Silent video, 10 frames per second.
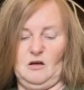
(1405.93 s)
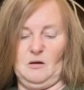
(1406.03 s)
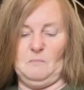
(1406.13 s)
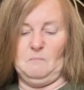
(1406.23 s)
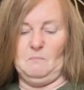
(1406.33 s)

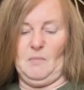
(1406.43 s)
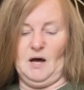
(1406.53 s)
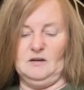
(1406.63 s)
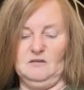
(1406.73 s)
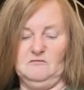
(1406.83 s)

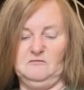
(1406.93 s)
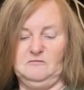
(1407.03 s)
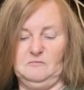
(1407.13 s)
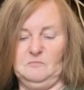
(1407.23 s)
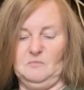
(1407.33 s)
might have
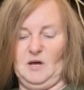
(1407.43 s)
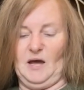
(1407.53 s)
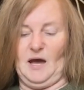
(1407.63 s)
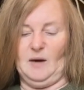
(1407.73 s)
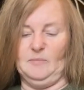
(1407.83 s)

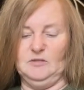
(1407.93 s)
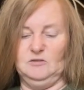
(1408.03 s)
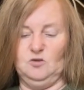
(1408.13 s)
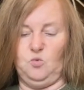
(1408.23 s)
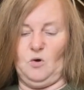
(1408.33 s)

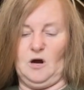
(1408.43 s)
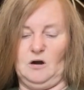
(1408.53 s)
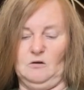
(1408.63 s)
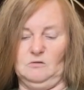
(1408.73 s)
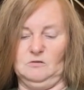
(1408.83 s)
happened
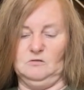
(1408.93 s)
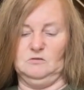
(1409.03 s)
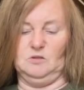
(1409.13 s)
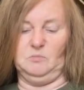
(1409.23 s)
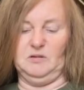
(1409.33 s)
while
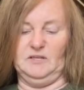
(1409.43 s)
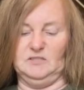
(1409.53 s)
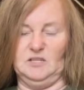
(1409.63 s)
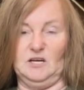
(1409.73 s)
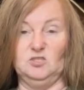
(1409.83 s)
the
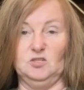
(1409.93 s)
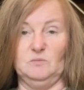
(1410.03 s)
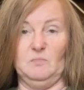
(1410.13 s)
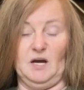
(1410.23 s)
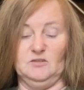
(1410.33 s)

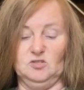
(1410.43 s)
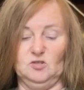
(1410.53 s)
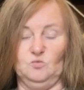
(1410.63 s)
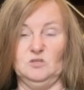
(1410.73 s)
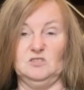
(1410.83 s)
plantation
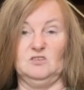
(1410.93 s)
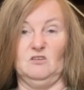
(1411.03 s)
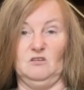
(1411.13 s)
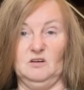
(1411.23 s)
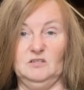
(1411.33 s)
master was
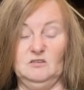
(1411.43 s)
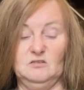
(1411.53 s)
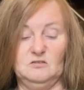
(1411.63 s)
gone.